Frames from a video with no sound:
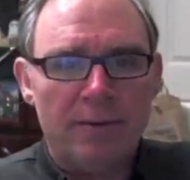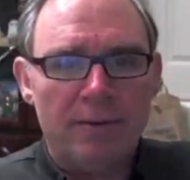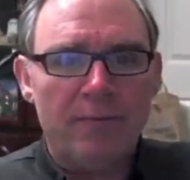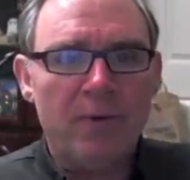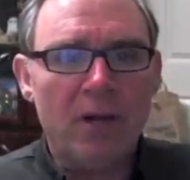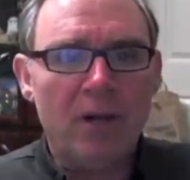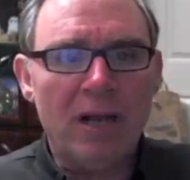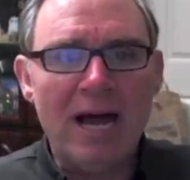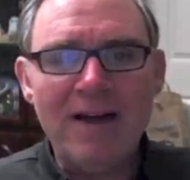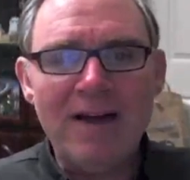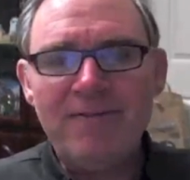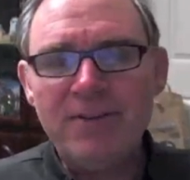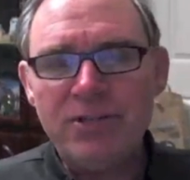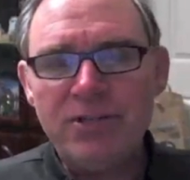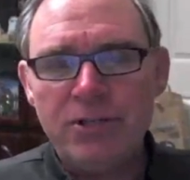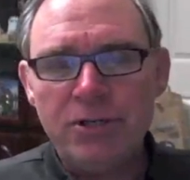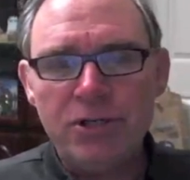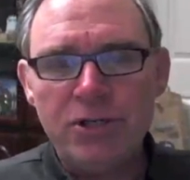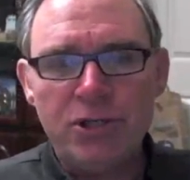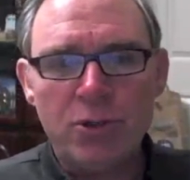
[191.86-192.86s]
life is
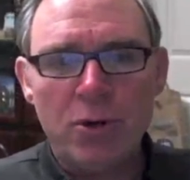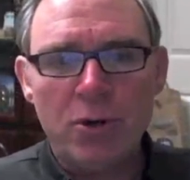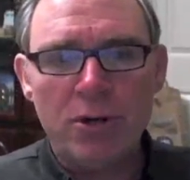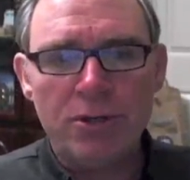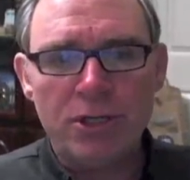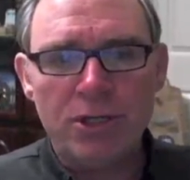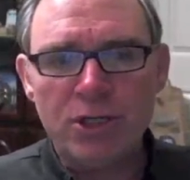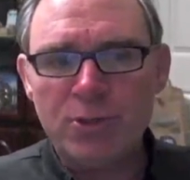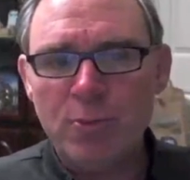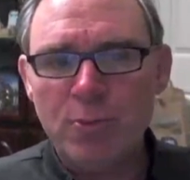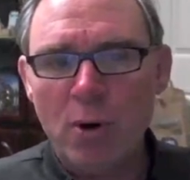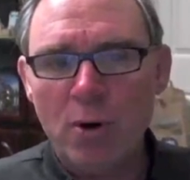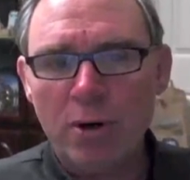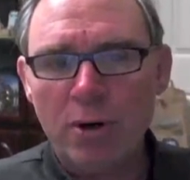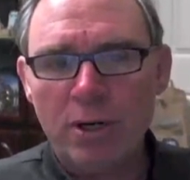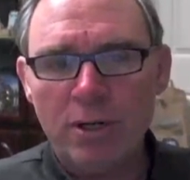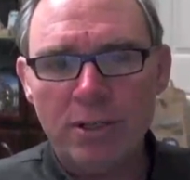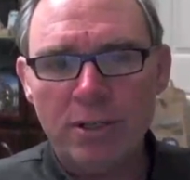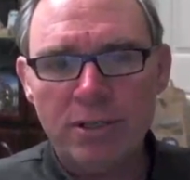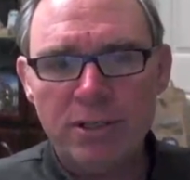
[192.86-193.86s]
too short to
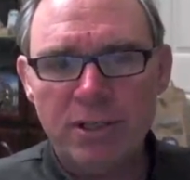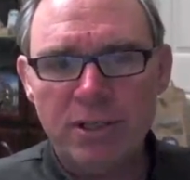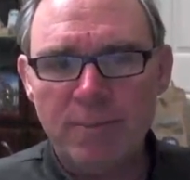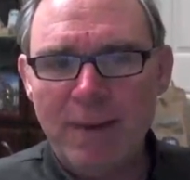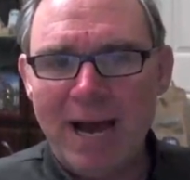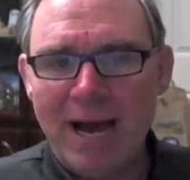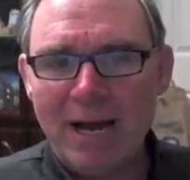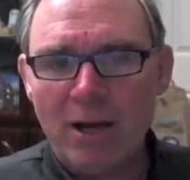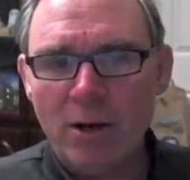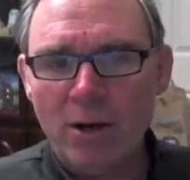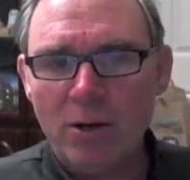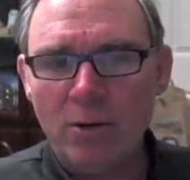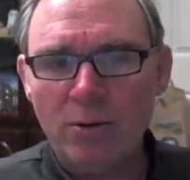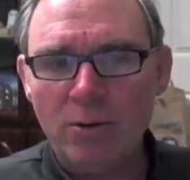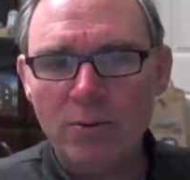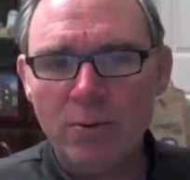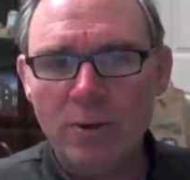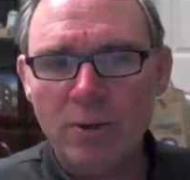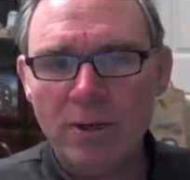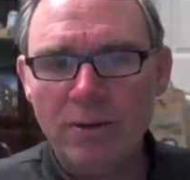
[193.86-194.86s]
smoke
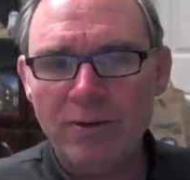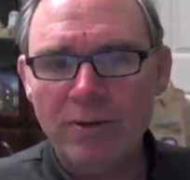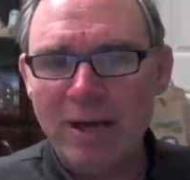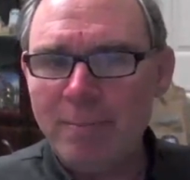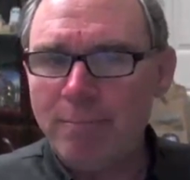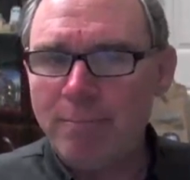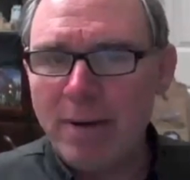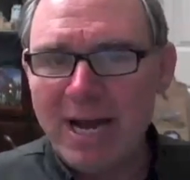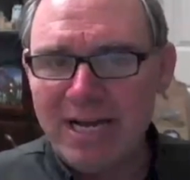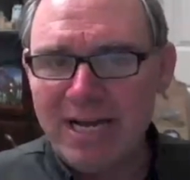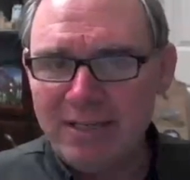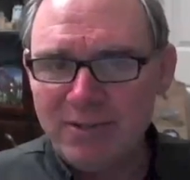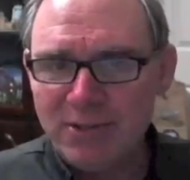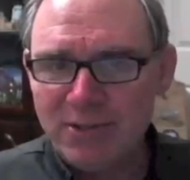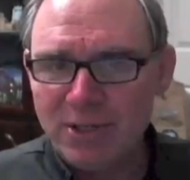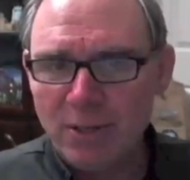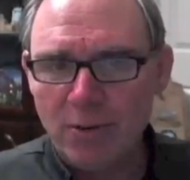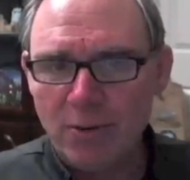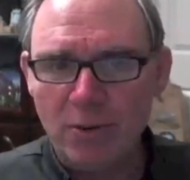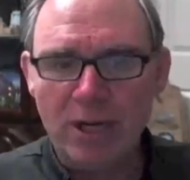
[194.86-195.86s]
tobacco that
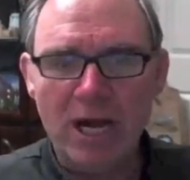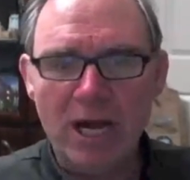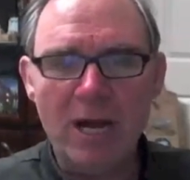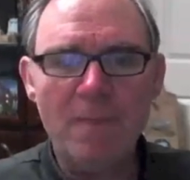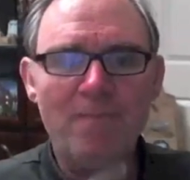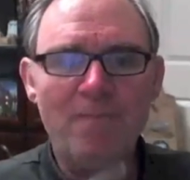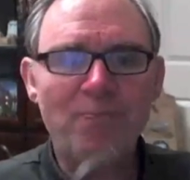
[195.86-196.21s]
bites, okay?